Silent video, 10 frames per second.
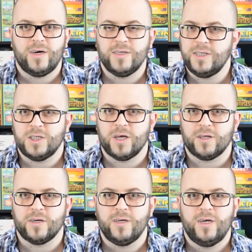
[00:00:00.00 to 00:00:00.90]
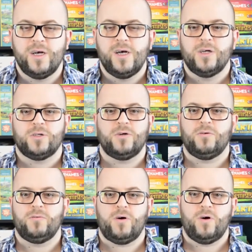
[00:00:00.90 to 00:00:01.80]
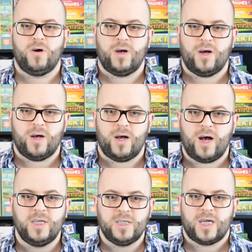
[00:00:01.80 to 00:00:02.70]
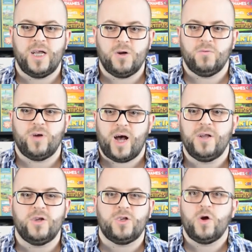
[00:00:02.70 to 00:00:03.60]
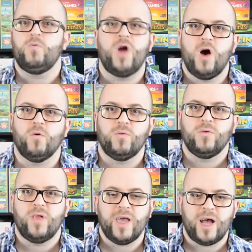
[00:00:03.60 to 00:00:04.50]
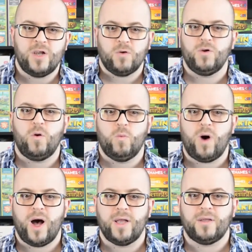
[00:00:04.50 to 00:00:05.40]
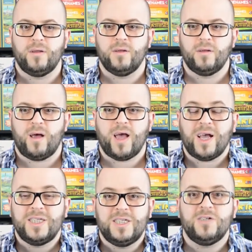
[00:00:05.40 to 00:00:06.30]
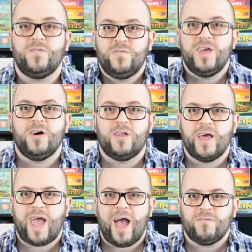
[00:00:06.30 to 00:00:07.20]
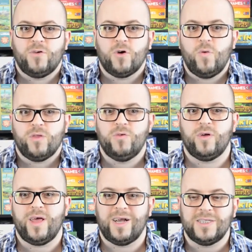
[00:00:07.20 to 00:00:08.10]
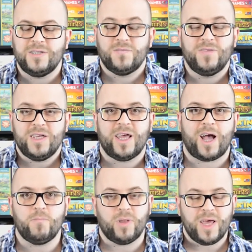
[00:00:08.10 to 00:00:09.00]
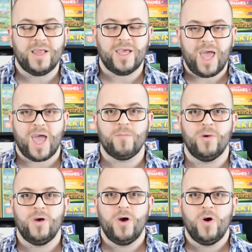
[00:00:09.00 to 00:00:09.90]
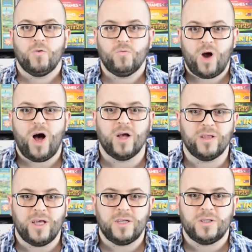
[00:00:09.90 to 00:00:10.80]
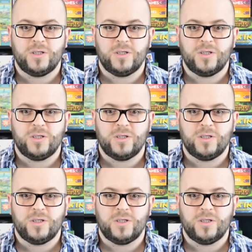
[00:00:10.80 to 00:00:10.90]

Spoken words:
each other. So I just don't know. Like, I don't know what. Like, I still feel like after going through all that, I still feel like I played the game wrong. The